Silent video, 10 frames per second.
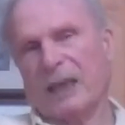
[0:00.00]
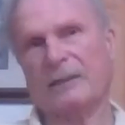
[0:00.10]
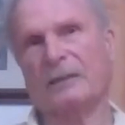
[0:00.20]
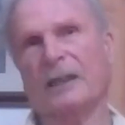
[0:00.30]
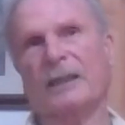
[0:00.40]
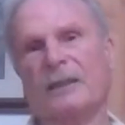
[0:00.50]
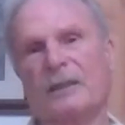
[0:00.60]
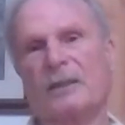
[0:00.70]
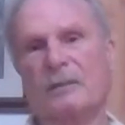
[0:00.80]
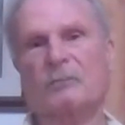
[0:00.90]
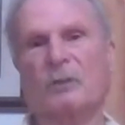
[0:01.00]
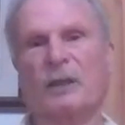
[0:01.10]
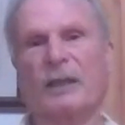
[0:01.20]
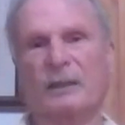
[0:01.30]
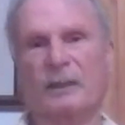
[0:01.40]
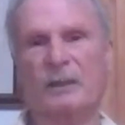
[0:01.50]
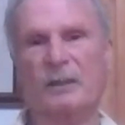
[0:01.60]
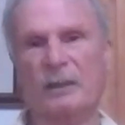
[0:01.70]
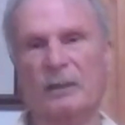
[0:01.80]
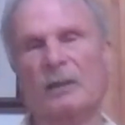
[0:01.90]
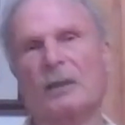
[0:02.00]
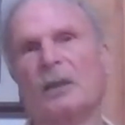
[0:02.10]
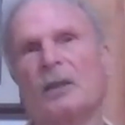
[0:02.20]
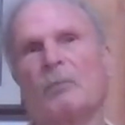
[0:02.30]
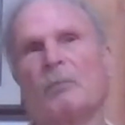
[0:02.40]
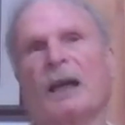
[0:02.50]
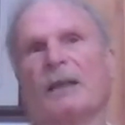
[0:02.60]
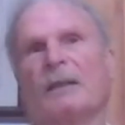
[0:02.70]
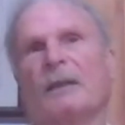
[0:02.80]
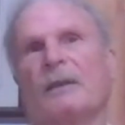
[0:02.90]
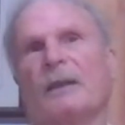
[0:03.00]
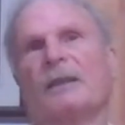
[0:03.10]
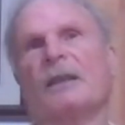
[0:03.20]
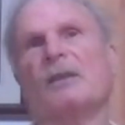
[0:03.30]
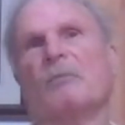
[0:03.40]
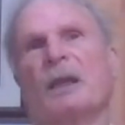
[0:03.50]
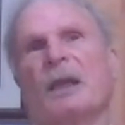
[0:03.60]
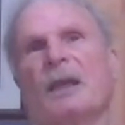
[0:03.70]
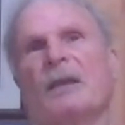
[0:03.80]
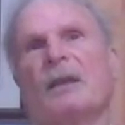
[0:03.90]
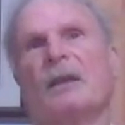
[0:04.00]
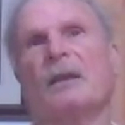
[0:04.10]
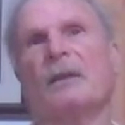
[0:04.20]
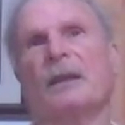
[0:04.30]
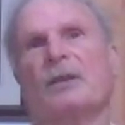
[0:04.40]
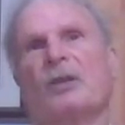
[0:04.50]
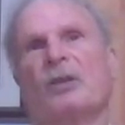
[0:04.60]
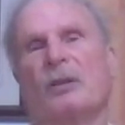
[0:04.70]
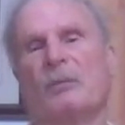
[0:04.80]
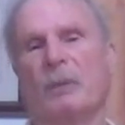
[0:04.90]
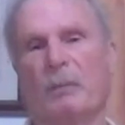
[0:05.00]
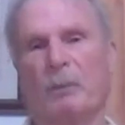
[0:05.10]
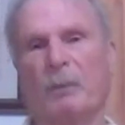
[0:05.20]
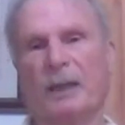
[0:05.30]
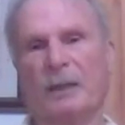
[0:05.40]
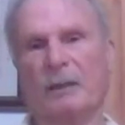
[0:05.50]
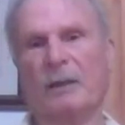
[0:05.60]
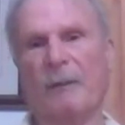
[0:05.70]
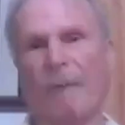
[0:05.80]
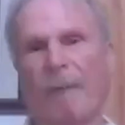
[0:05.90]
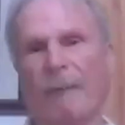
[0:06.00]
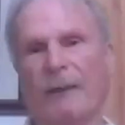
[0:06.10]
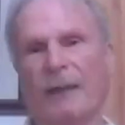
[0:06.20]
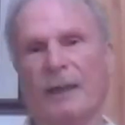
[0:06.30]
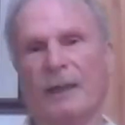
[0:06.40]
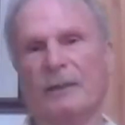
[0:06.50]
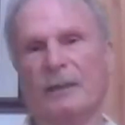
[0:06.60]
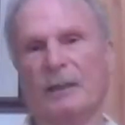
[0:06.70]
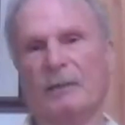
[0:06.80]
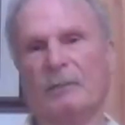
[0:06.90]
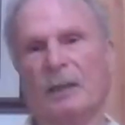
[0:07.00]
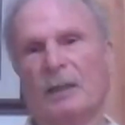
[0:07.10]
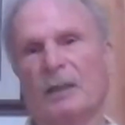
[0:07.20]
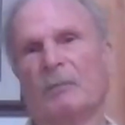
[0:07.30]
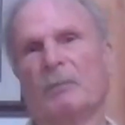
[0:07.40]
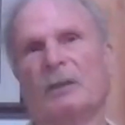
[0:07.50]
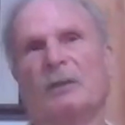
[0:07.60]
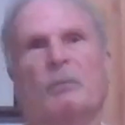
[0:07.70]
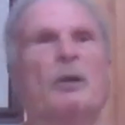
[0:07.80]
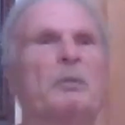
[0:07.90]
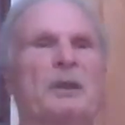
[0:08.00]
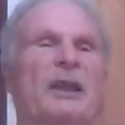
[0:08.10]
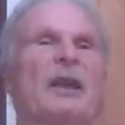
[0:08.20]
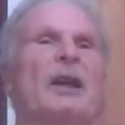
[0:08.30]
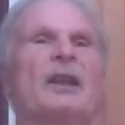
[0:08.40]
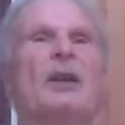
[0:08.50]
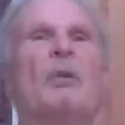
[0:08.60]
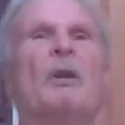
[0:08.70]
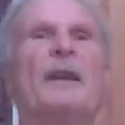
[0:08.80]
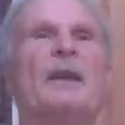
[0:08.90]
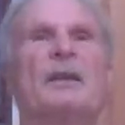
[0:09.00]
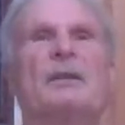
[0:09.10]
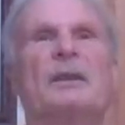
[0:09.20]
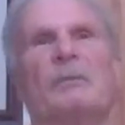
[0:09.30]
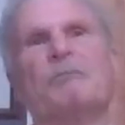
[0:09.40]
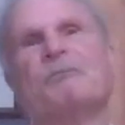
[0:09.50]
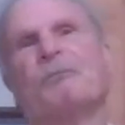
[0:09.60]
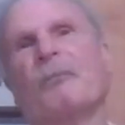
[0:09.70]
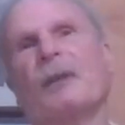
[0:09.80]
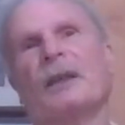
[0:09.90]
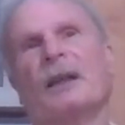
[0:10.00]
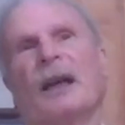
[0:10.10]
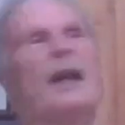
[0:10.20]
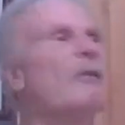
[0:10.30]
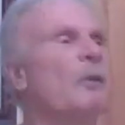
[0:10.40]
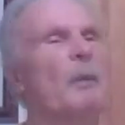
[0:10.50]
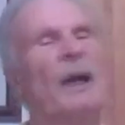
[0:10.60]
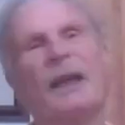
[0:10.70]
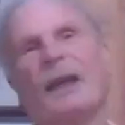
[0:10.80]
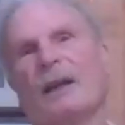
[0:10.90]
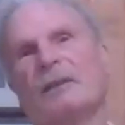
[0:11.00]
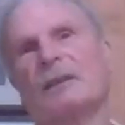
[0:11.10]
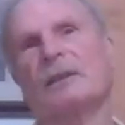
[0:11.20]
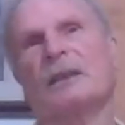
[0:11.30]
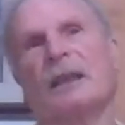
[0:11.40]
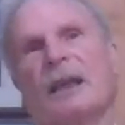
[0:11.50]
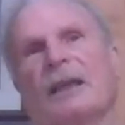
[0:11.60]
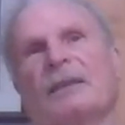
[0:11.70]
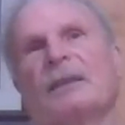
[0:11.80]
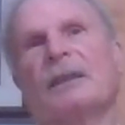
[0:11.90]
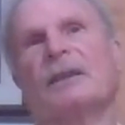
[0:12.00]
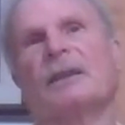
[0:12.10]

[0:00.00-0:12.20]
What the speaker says: that is one thing to consider. But that doesn't mean that you shouldn't be prepared and build appropriately. One thing that I have for my house, I